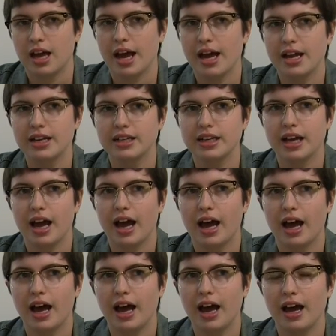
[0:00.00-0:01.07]
and
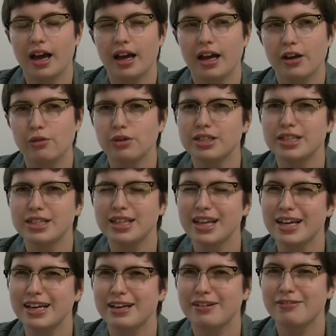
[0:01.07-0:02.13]
it was
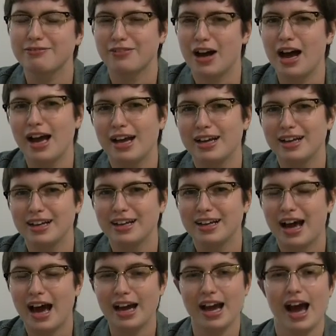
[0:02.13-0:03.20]
like fine.
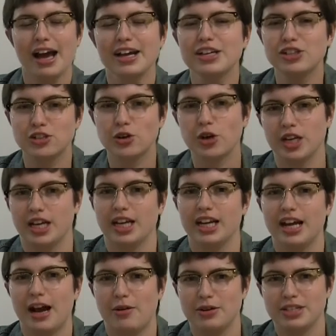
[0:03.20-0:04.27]
I enjoyed
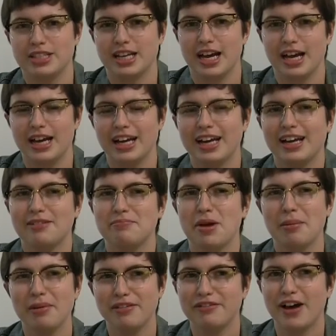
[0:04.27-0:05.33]
it, I would say.
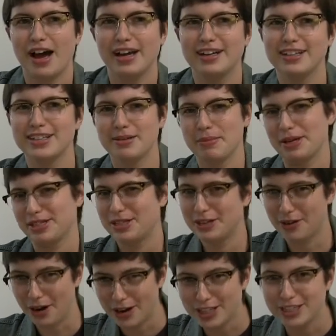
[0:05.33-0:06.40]
Maybe fine is a bit
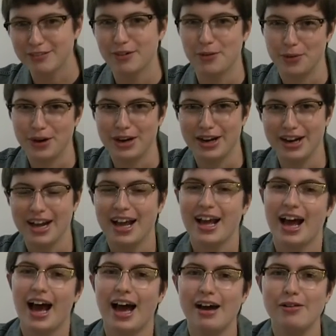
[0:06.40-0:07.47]
too harsh of a word.
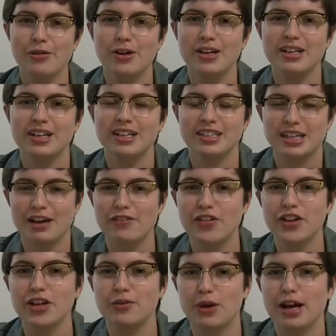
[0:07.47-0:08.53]
I would
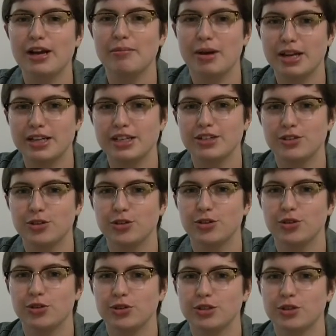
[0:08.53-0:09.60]
definitely recommend it
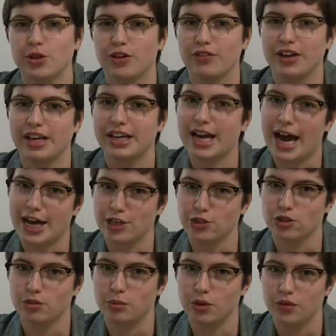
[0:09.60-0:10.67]
to sort of a
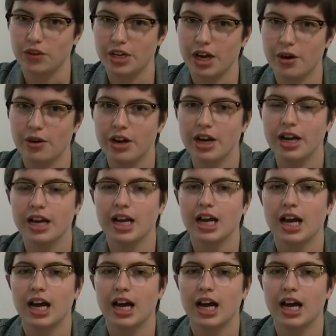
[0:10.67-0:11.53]
casual moviegoer.